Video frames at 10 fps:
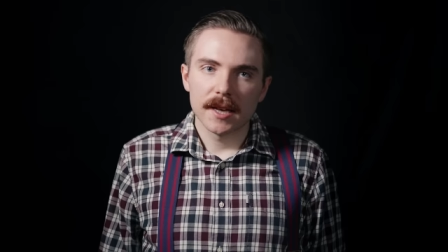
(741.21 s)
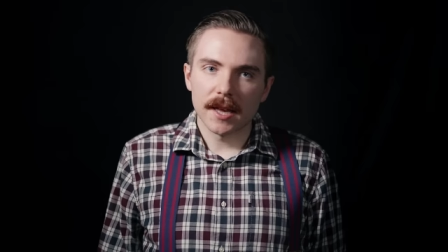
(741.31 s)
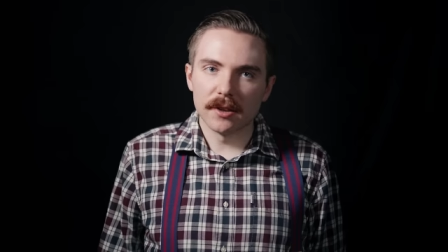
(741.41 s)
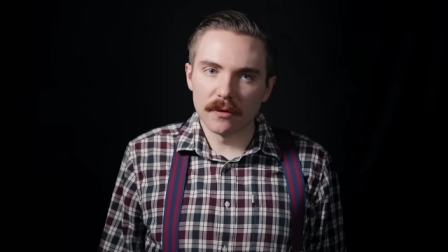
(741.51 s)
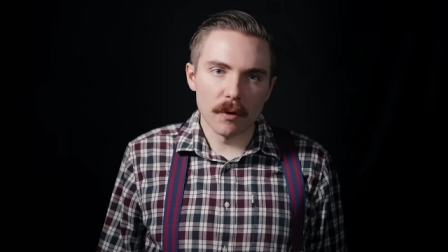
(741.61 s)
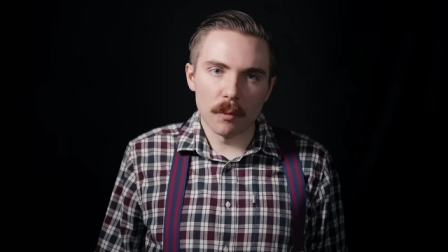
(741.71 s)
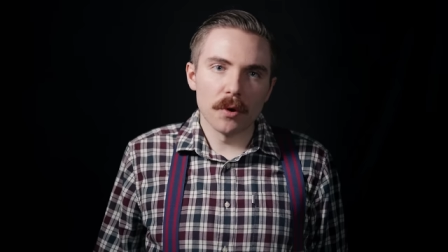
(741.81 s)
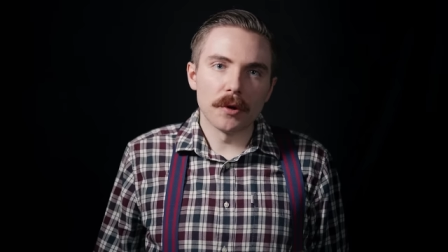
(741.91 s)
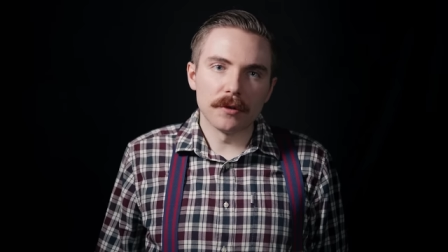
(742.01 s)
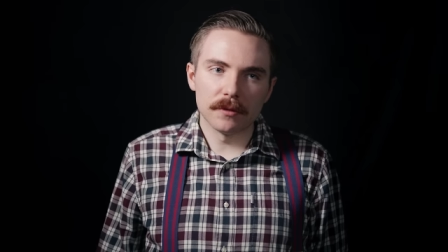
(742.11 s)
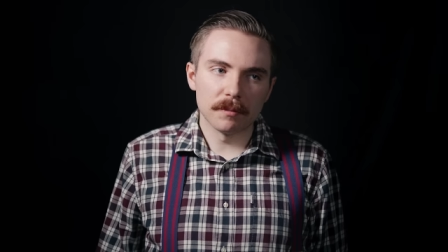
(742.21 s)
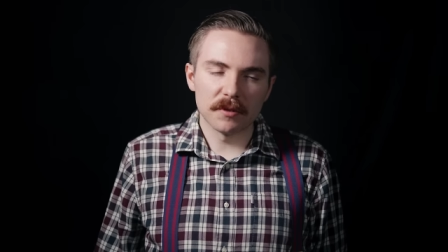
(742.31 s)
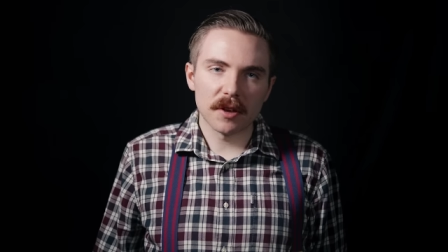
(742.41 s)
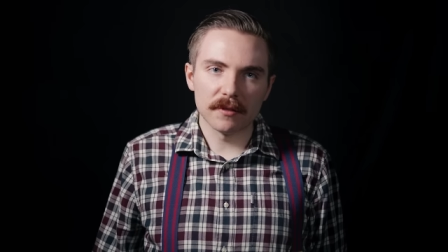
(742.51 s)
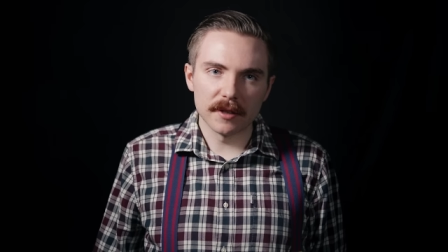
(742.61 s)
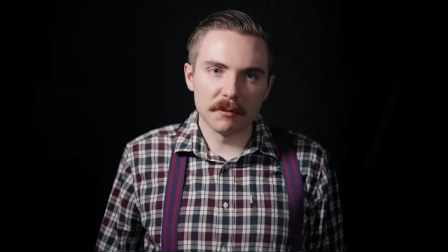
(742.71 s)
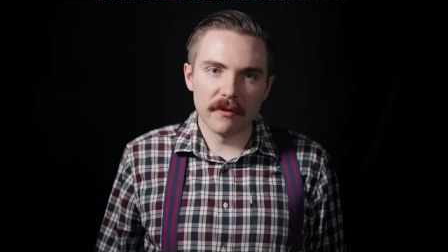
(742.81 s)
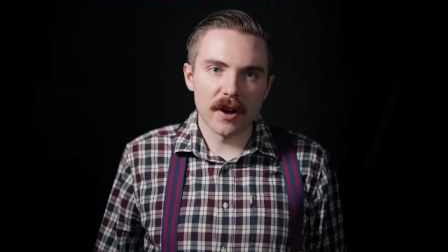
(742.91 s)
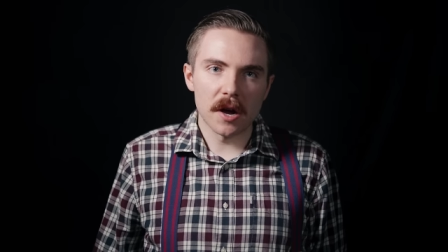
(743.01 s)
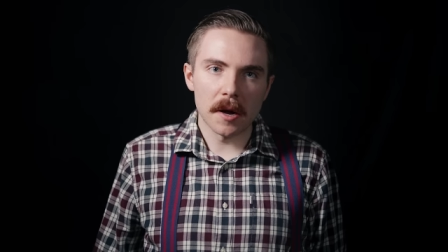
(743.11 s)
and other words starting with
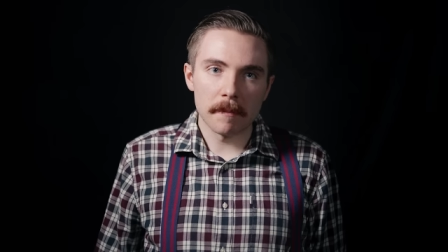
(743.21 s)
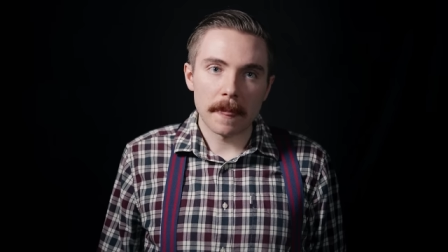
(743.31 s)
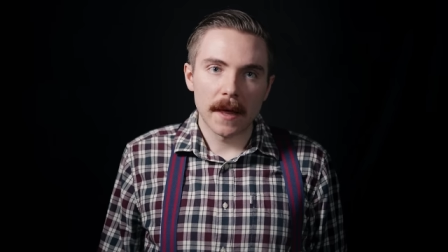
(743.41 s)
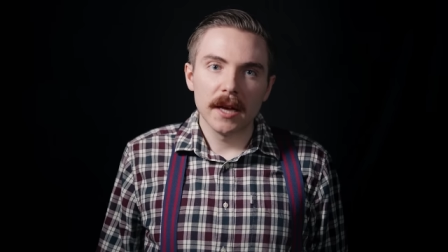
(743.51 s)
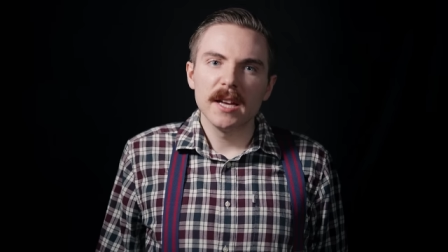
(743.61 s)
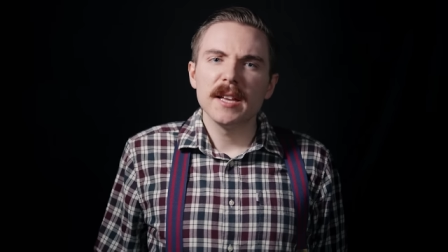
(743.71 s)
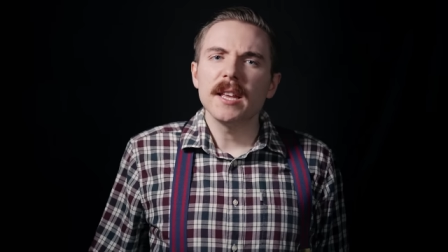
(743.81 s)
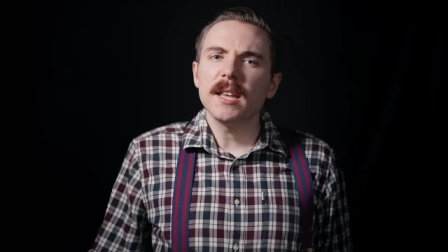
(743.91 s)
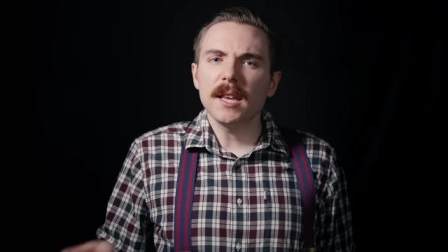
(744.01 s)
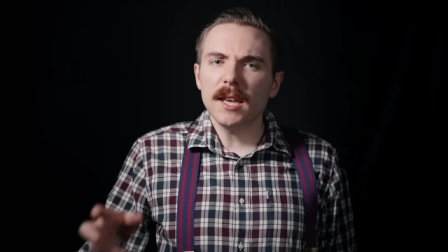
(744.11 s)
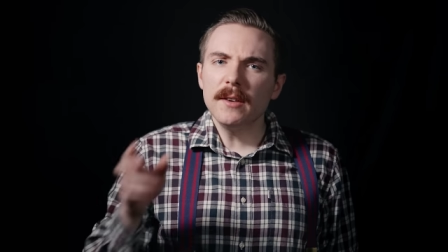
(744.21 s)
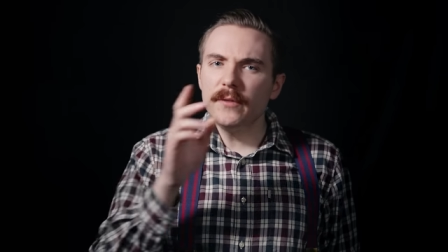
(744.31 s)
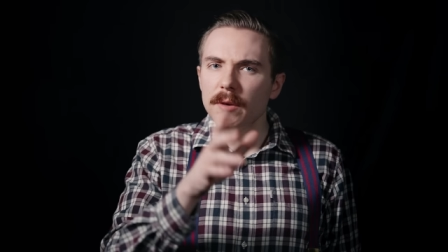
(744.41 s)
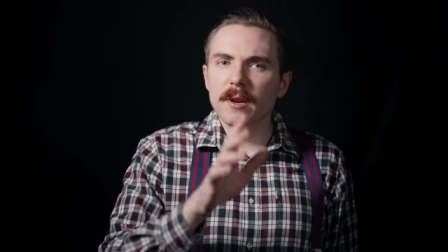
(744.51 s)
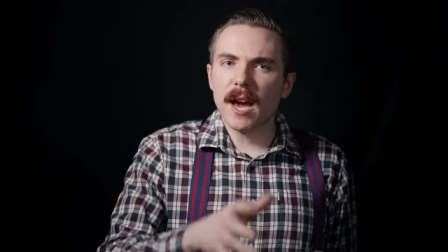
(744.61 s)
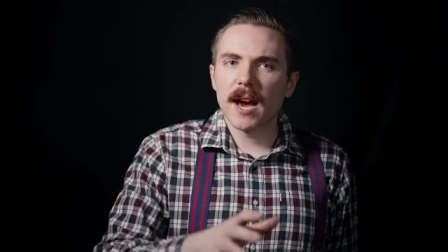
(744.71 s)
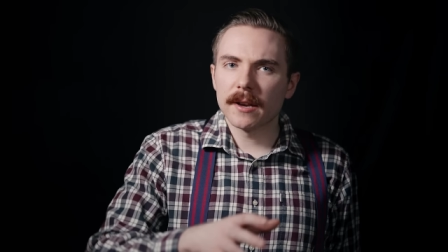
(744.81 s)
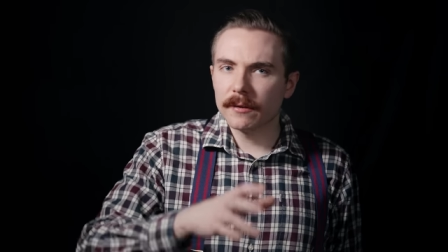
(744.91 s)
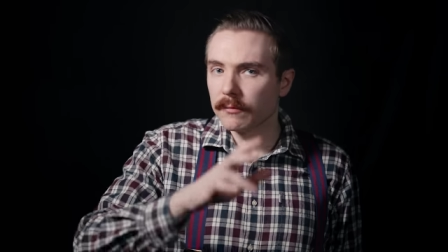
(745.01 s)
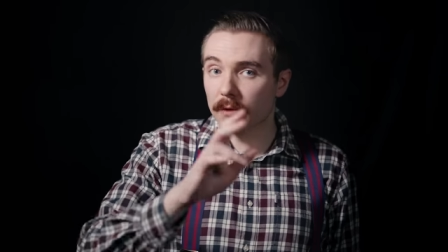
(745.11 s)
R. If you
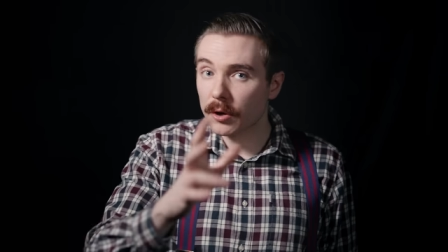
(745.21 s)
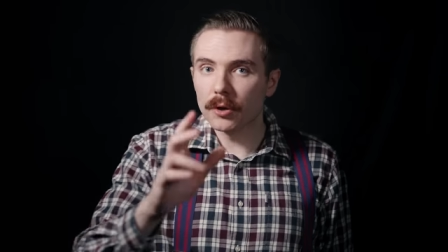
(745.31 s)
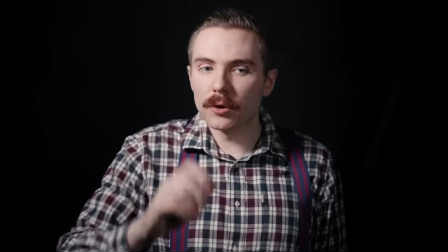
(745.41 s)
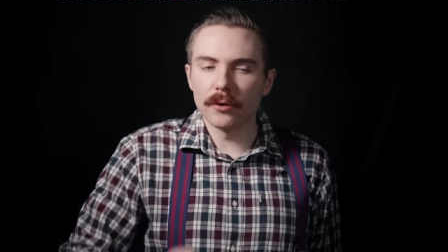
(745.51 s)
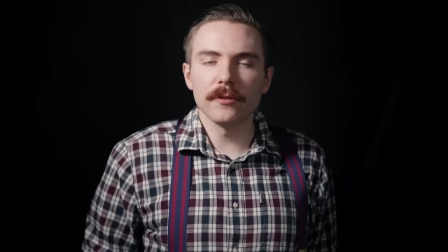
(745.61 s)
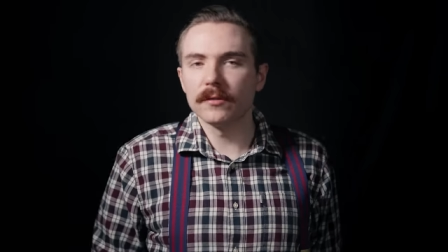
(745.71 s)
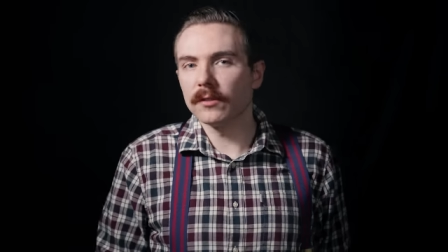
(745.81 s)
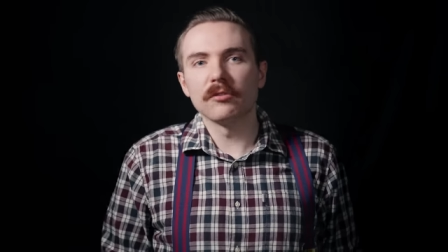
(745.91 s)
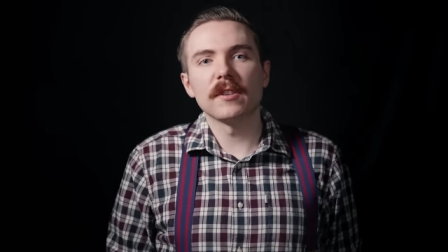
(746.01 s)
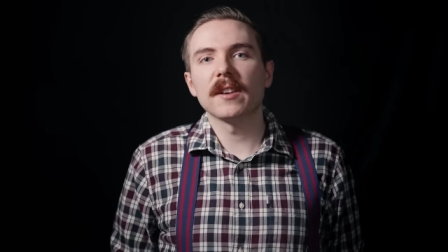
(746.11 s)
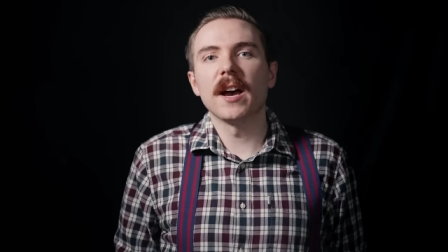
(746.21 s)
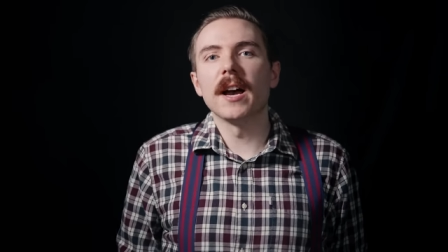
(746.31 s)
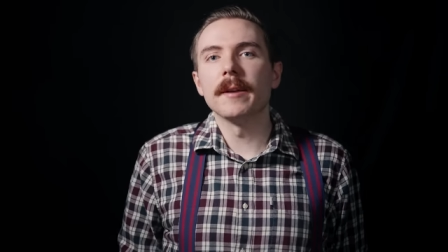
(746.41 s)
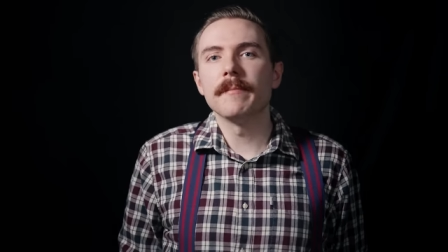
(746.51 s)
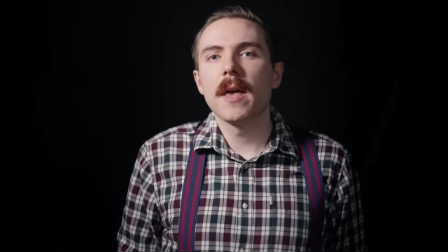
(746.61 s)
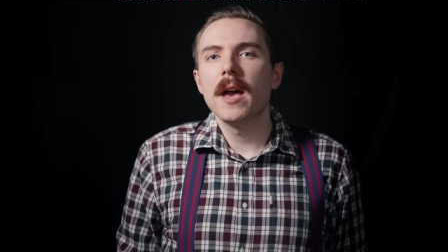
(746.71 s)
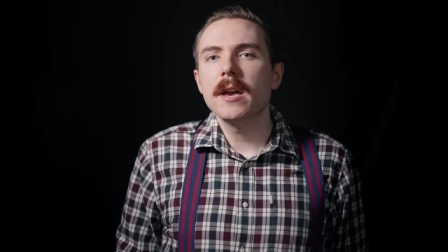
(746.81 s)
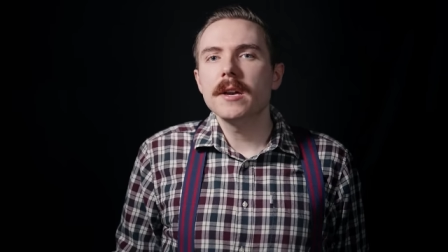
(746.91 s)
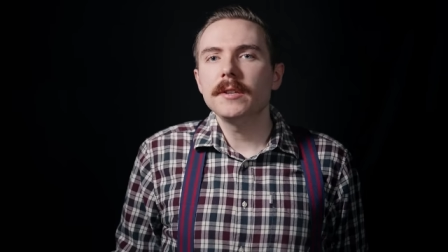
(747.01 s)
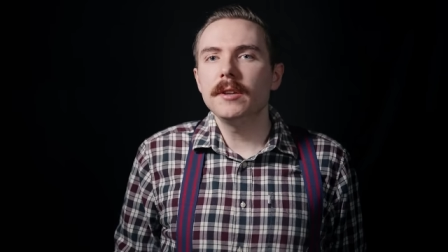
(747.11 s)
can recall such a time,
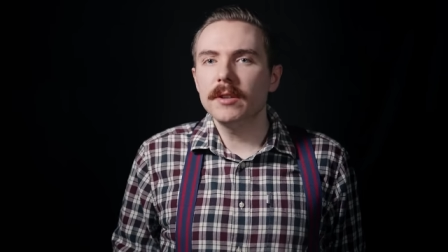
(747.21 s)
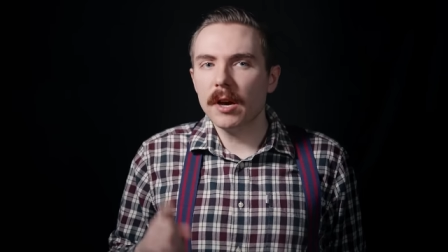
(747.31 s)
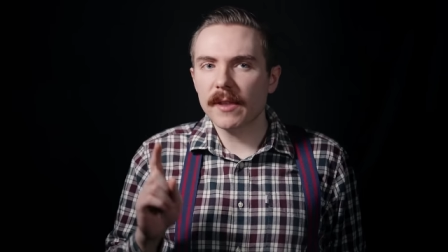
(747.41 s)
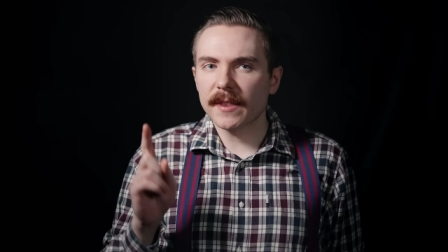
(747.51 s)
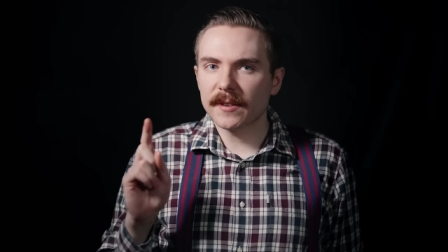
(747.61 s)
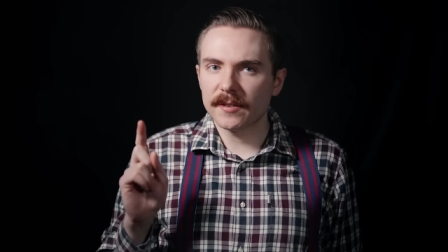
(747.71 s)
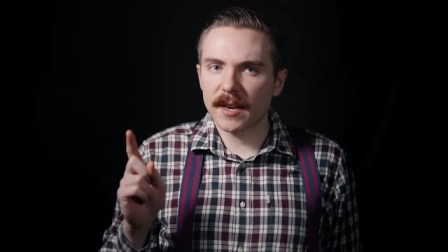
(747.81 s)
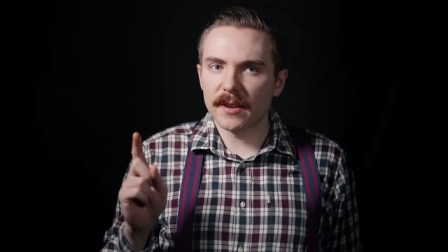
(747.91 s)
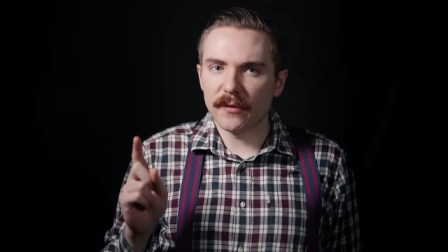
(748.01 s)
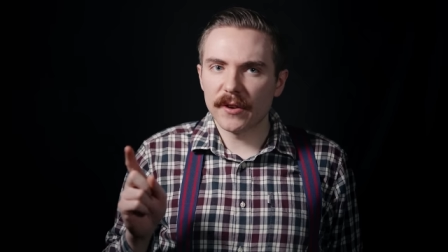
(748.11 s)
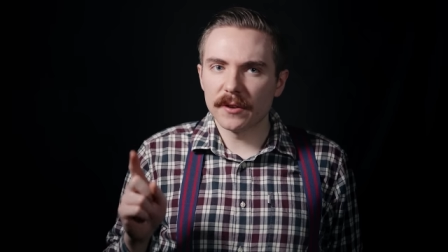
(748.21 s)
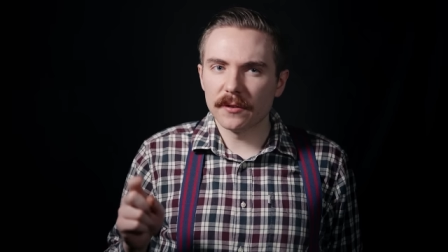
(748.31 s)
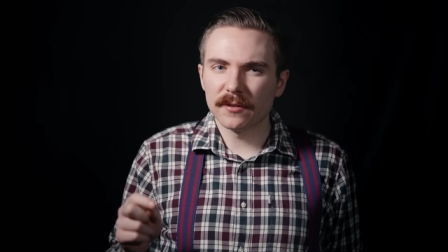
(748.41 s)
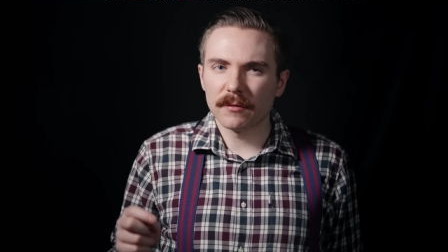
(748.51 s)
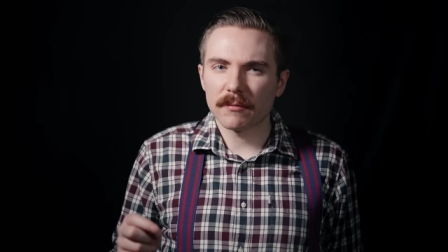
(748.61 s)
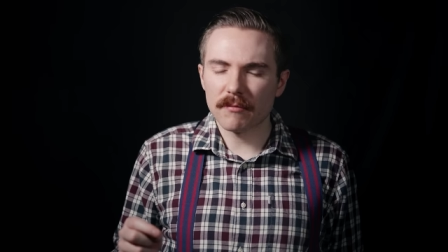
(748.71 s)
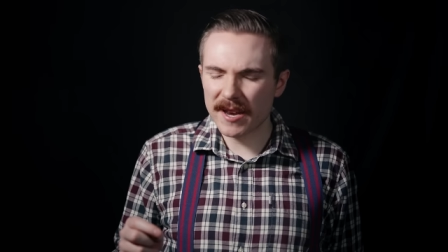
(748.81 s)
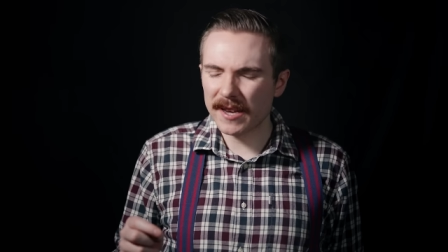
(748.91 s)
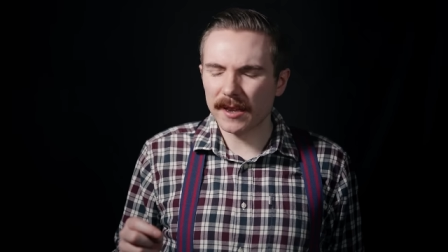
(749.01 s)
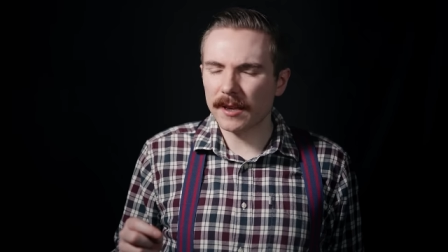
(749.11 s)
you know that this state feels
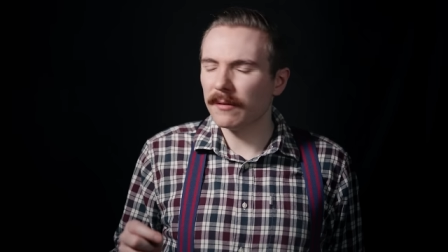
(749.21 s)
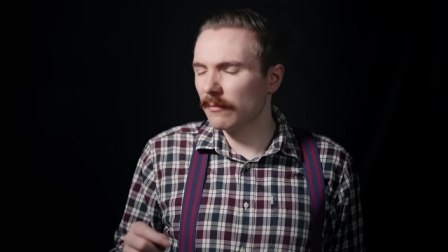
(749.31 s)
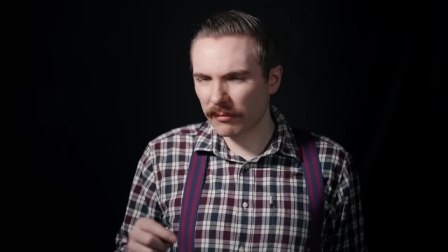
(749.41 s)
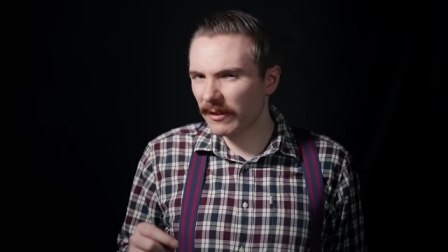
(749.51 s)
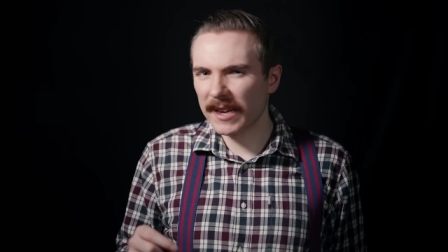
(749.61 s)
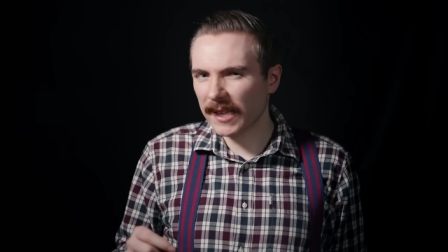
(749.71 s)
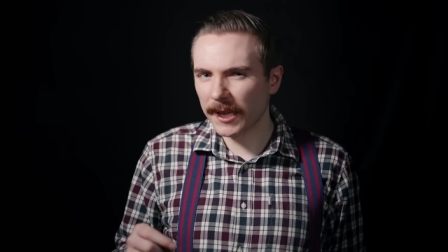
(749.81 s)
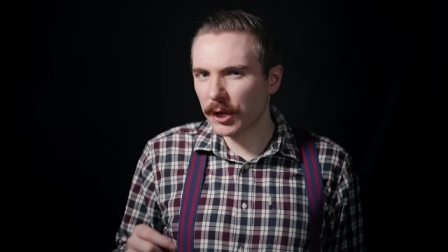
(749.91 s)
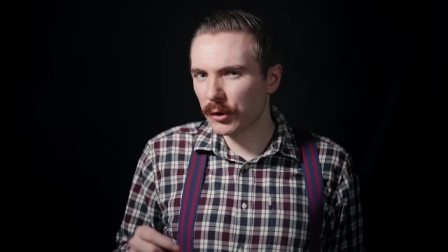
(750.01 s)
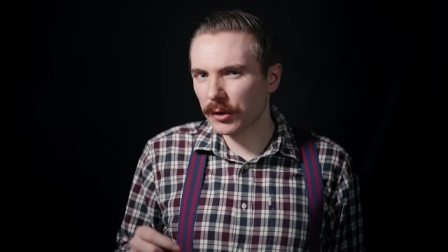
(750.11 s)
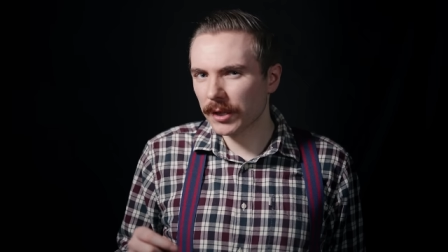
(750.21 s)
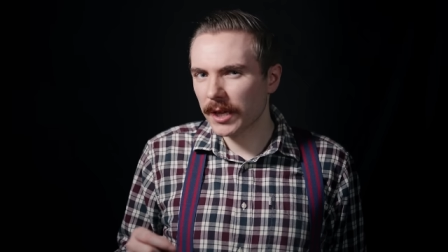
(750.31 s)
really, really good.